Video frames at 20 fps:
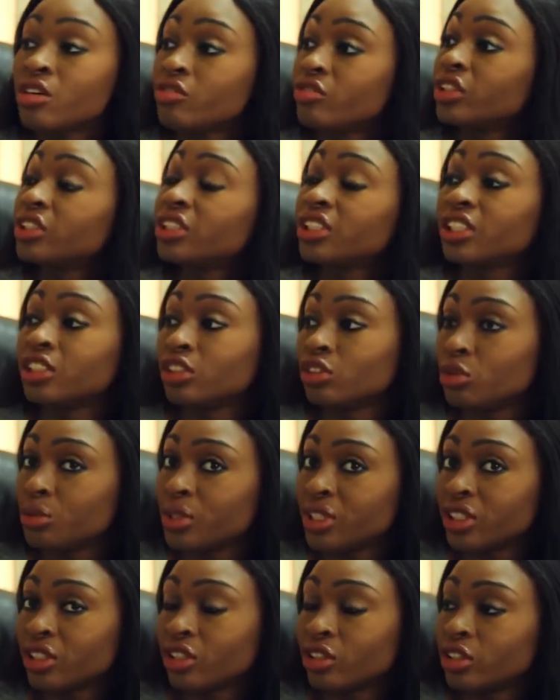funding is
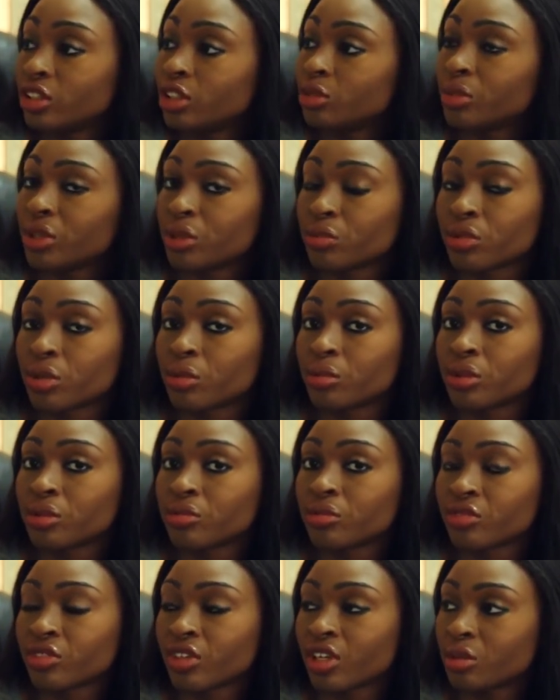always going to be a
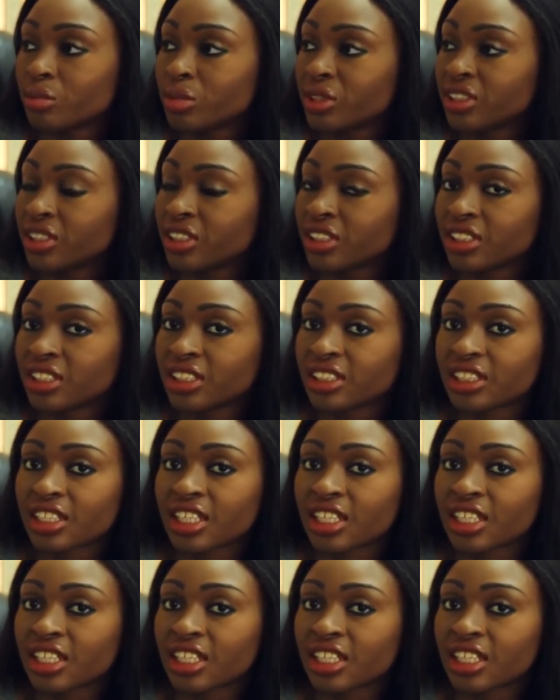problem for our businesses.